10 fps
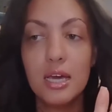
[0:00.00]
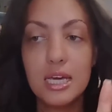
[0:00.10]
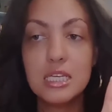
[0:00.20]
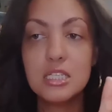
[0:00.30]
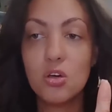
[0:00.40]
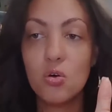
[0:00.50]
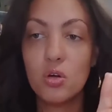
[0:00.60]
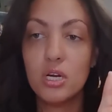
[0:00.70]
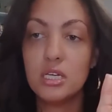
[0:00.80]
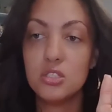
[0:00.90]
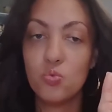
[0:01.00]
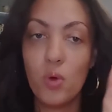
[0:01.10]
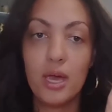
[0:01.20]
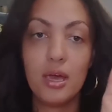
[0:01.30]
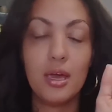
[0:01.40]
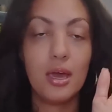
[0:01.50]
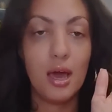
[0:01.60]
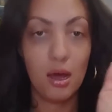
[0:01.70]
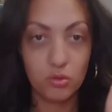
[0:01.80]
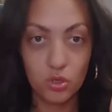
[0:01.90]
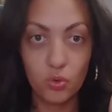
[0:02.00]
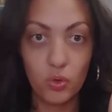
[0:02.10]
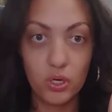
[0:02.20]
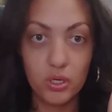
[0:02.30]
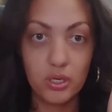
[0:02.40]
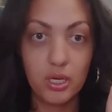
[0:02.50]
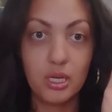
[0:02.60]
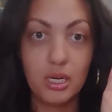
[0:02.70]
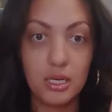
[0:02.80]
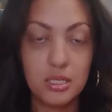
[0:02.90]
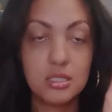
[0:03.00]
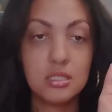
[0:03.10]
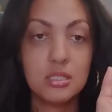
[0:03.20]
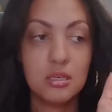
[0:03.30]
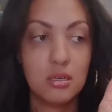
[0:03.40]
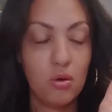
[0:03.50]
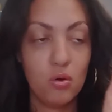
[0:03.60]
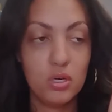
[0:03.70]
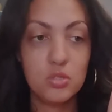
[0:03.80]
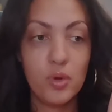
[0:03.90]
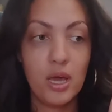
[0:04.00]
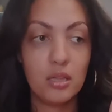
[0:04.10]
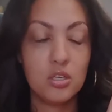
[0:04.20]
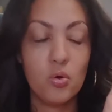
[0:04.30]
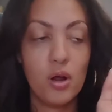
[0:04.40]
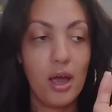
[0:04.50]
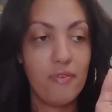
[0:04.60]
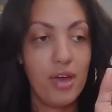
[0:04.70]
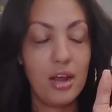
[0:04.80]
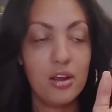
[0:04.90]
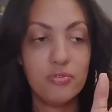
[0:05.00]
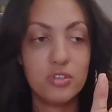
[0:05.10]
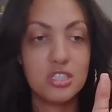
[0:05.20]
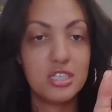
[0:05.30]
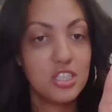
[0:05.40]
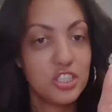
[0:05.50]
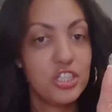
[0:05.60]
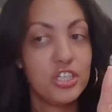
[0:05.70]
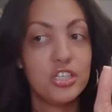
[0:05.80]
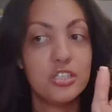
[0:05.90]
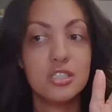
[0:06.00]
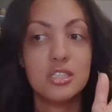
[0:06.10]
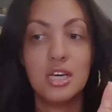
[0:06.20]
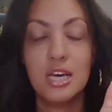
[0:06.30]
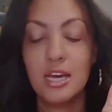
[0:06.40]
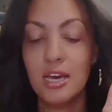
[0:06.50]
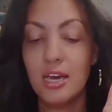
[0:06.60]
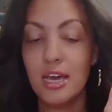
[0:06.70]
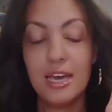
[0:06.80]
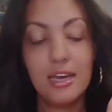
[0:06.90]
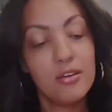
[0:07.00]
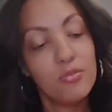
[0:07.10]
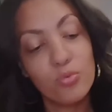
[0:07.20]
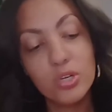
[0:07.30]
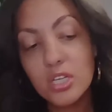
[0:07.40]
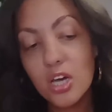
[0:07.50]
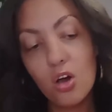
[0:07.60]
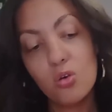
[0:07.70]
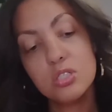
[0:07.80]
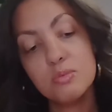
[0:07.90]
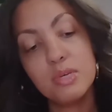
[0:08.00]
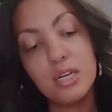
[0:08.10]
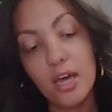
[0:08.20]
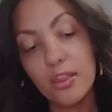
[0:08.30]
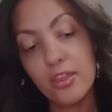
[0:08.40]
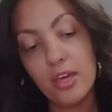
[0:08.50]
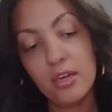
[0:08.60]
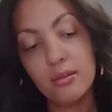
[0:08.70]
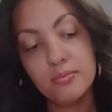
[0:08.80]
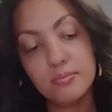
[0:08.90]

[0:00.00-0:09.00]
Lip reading: is on its way out the door. It is on its way out the door. I've had it for 6 years. It really owes me nothing.